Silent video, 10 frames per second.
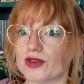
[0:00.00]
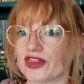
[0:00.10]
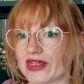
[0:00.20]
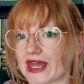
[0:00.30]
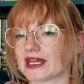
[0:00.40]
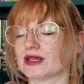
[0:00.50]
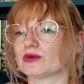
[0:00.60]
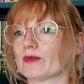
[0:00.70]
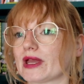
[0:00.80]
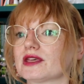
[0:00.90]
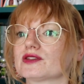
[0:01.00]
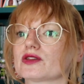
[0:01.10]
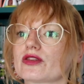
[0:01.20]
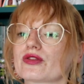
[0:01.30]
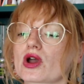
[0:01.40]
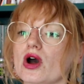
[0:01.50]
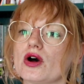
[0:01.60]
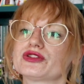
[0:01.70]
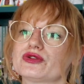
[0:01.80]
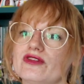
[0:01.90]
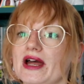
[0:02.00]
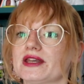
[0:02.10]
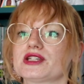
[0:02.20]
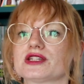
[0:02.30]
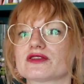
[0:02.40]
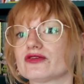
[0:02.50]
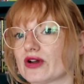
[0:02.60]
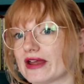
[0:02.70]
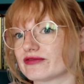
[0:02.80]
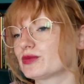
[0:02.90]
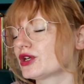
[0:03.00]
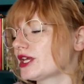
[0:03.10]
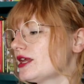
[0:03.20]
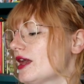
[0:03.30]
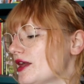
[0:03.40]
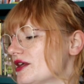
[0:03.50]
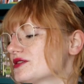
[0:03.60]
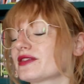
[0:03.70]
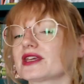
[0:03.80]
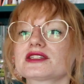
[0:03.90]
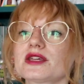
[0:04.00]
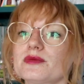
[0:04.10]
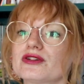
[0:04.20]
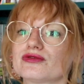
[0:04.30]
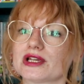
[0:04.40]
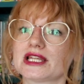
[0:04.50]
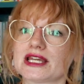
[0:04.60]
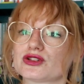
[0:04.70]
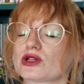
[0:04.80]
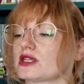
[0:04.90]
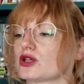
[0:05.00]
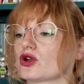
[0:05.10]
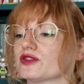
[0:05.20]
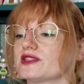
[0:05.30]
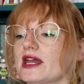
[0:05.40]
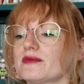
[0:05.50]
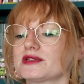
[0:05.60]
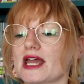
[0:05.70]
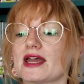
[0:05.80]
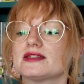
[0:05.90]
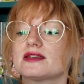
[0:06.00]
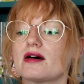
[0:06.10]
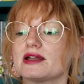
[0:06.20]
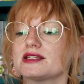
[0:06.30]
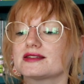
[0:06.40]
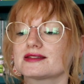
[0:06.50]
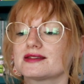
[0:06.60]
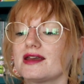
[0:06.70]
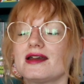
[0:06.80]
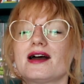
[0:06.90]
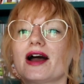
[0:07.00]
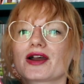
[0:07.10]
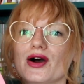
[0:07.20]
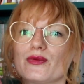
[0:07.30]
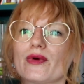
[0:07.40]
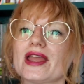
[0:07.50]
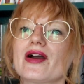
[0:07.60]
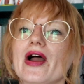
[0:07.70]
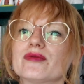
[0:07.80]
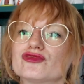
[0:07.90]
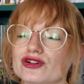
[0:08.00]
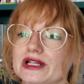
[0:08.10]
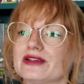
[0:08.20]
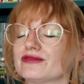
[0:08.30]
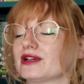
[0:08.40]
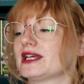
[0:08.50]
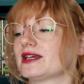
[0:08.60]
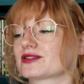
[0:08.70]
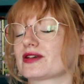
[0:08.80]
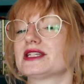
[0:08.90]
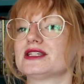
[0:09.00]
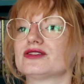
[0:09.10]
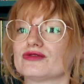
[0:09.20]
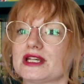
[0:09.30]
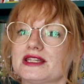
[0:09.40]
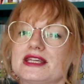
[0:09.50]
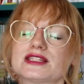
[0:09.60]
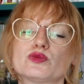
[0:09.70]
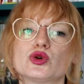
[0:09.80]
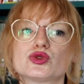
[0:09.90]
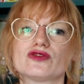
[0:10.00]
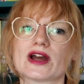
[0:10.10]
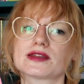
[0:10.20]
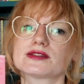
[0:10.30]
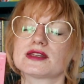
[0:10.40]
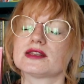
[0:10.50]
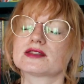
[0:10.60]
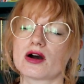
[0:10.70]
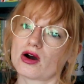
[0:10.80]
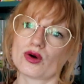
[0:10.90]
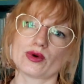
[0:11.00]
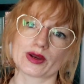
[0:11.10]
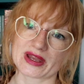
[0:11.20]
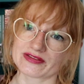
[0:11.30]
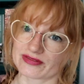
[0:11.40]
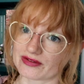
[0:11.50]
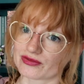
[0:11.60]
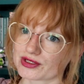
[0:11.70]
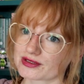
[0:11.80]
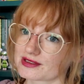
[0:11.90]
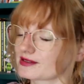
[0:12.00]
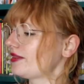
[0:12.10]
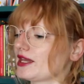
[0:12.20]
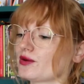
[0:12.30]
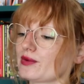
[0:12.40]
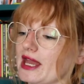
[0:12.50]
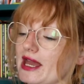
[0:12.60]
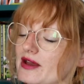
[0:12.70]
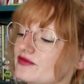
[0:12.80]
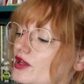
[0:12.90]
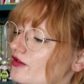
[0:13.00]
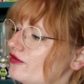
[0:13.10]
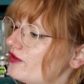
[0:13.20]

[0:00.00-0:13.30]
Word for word: but then it will make it so that the castle vanishes for everybody. So I think it's going to be a really interesting concept and I can't wait. I'm really, really excited to read this. Portal fantasies are one of my favourites. Then we have The